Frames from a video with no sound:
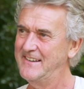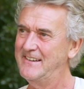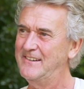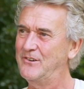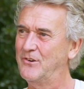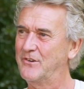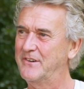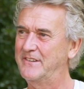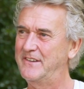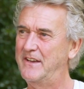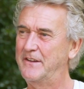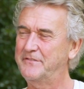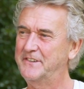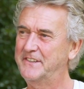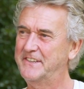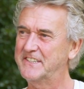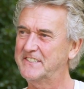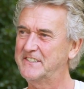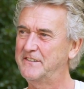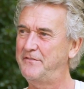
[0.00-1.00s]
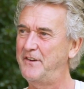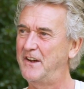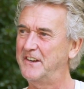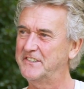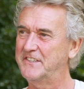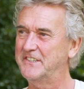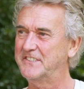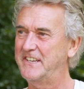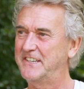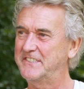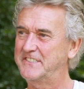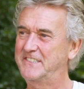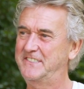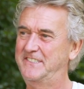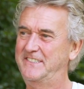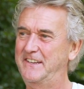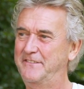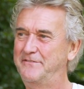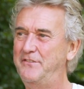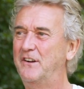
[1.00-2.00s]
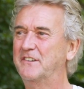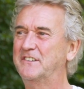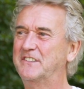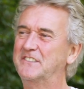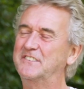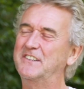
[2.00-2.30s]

Or every disadvantage has its advantage.